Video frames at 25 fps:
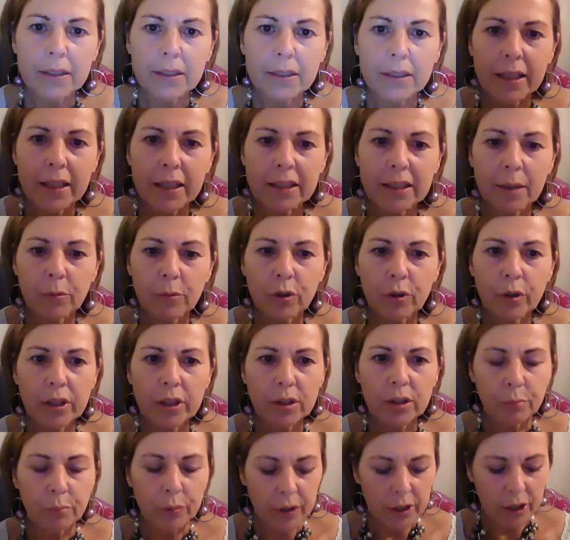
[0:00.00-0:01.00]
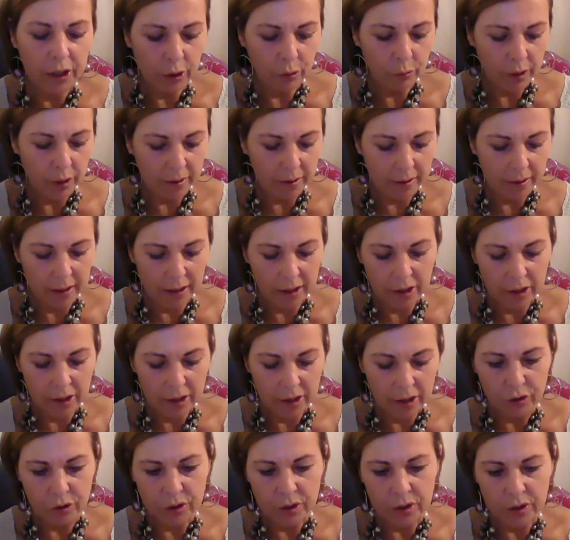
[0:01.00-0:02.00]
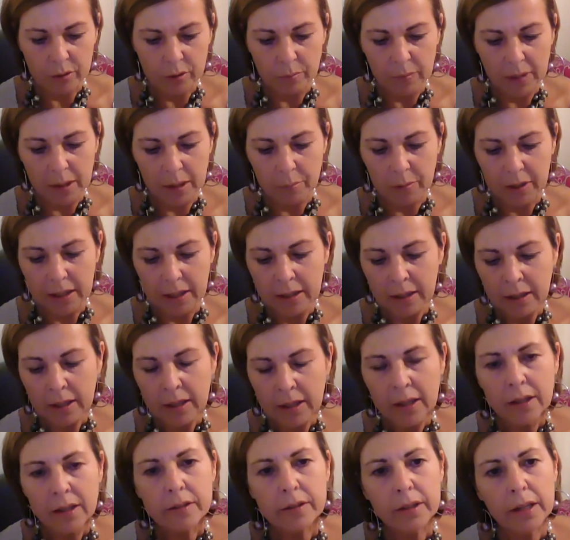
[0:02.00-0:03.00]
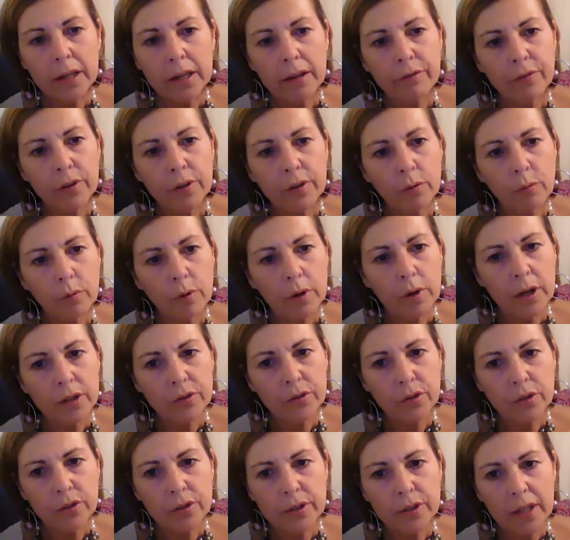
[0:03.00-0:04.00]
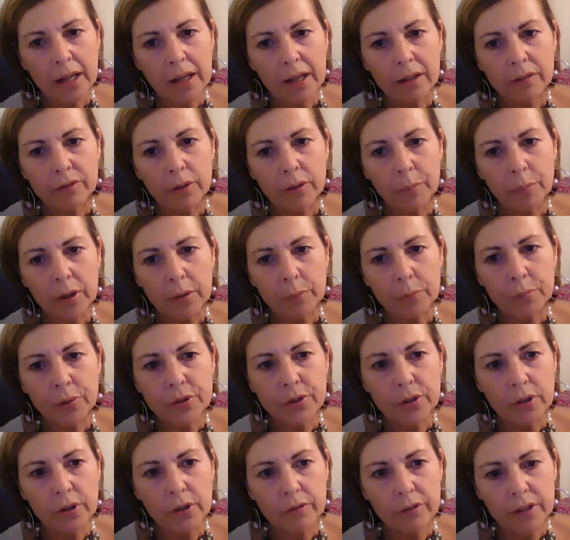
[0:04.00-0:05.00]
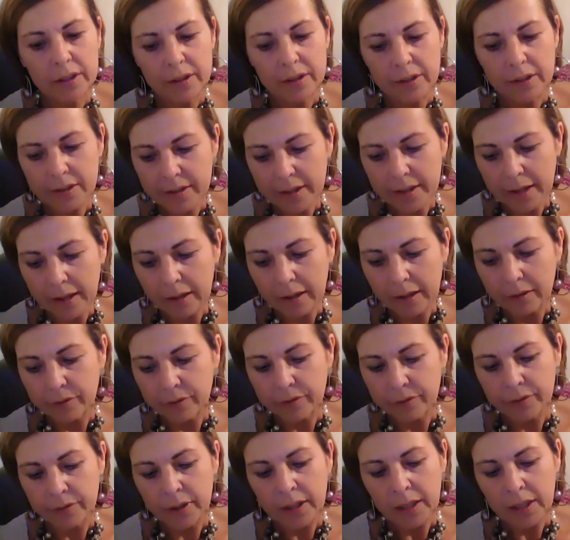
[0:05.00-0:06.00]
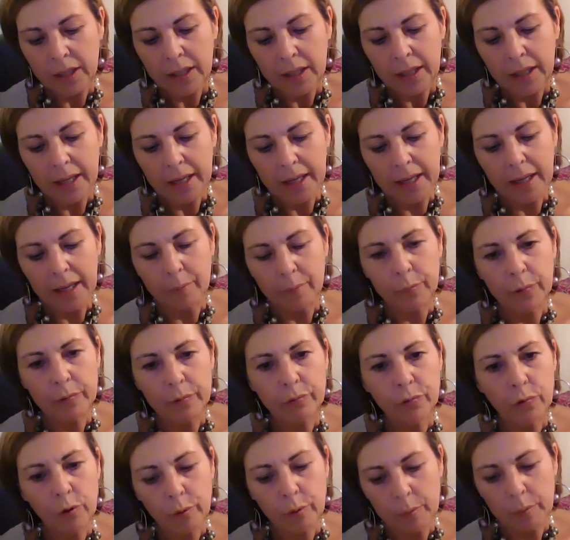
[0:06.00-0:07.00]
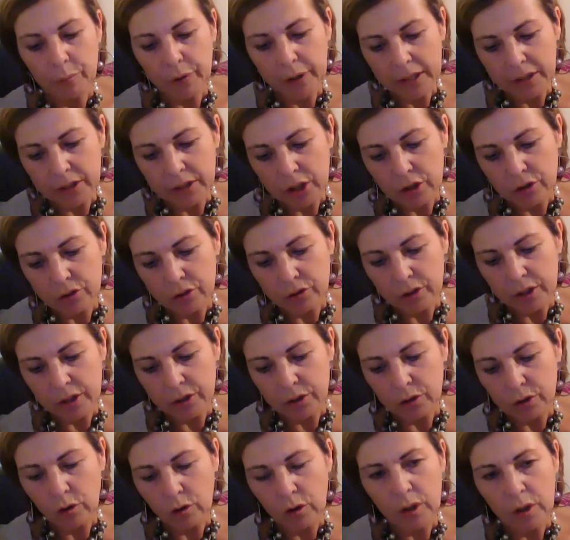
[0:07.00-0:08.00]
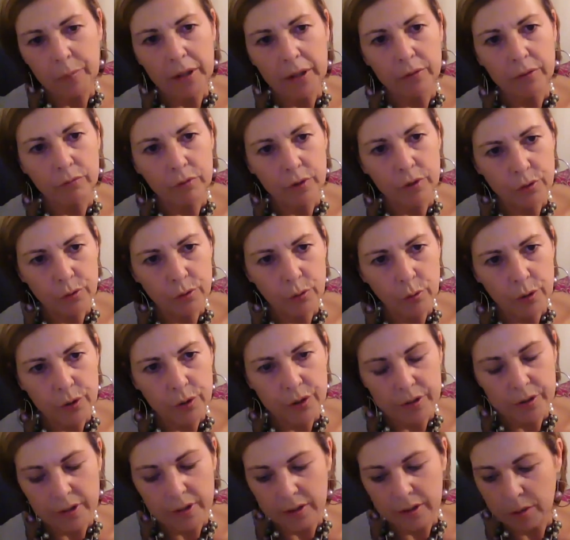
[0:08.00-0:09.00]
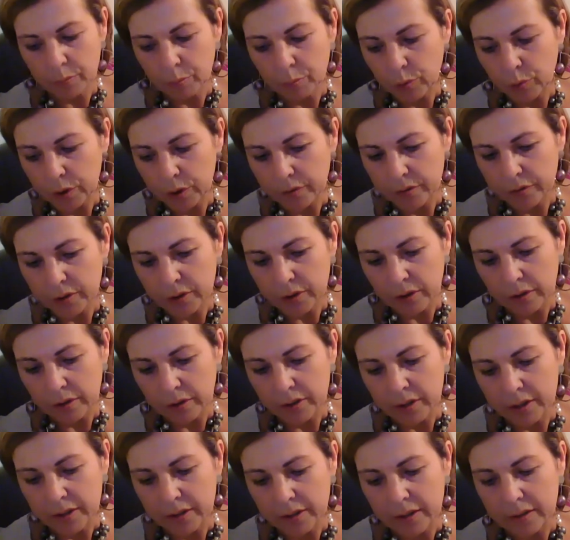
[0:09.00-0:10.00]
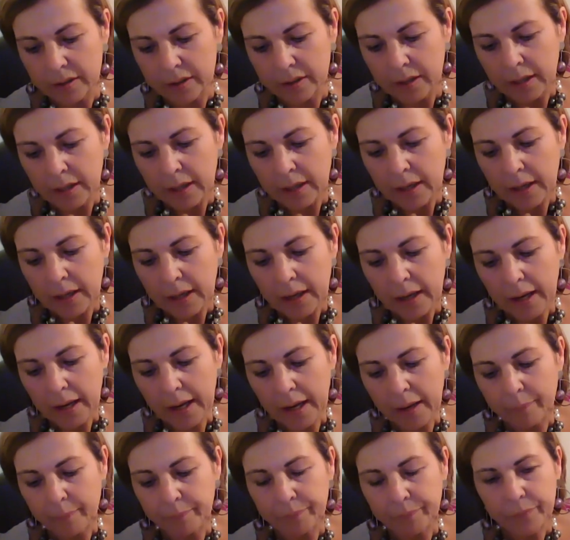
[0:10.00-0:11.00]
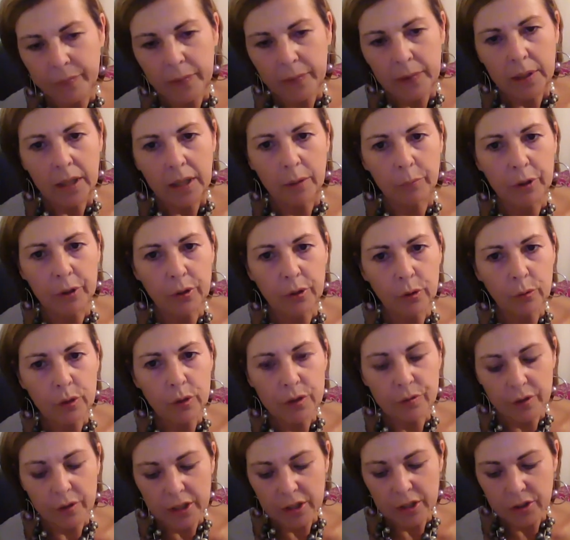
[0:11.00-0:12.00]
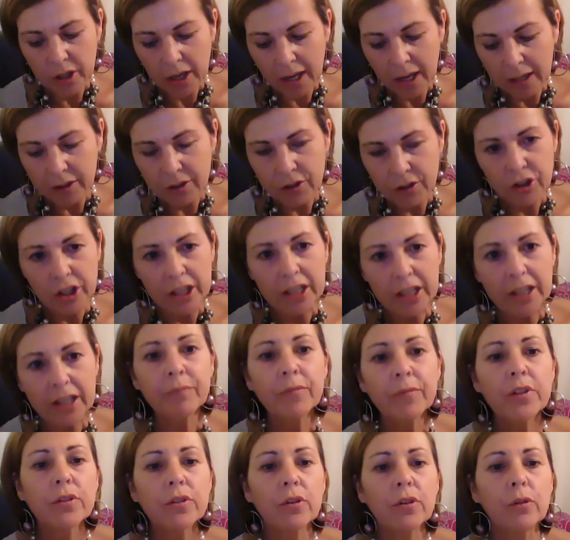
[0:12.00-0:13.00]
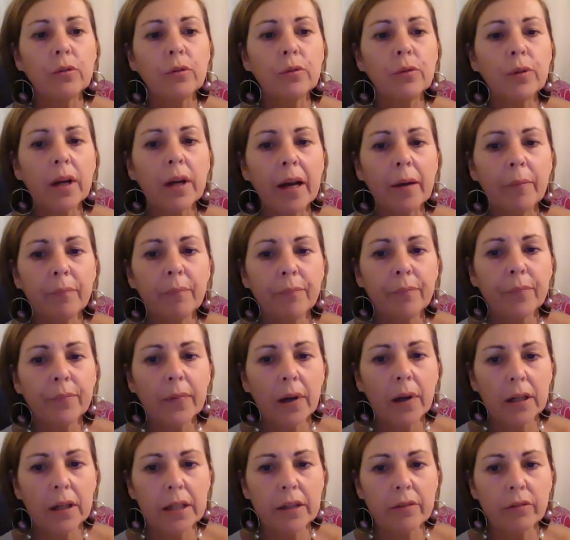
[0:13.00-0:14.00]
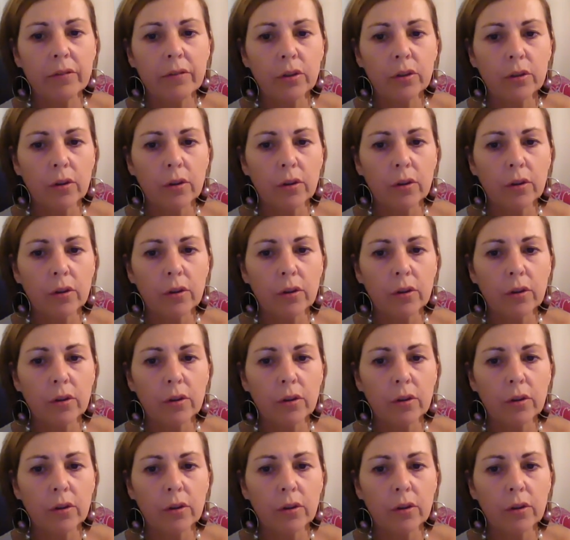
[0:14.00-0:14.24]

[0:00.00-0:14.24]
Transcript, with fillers: Eddie, I'm going to bring you in there just to maybe say a few words yourself about preserving the self um, before we bring Deirdre in to talk about resources and supportive services. Um, and we know it's very challenging, so um, I'll leave it